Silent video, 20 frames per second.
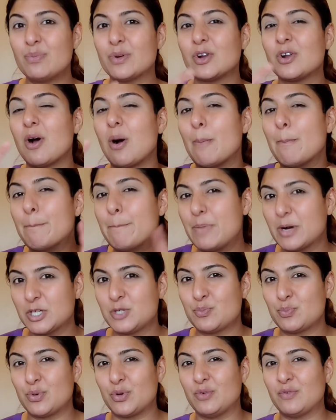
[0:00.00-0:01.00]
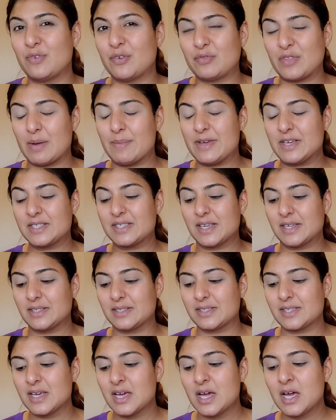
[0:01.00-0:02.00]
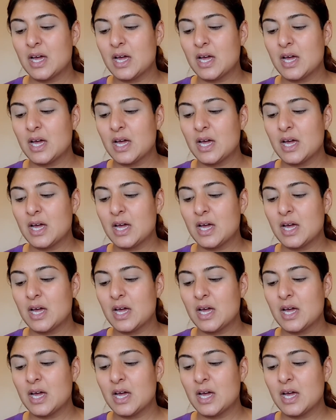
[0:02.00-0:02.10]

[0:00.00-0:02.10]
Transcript: but not budge proof, if that makes sense.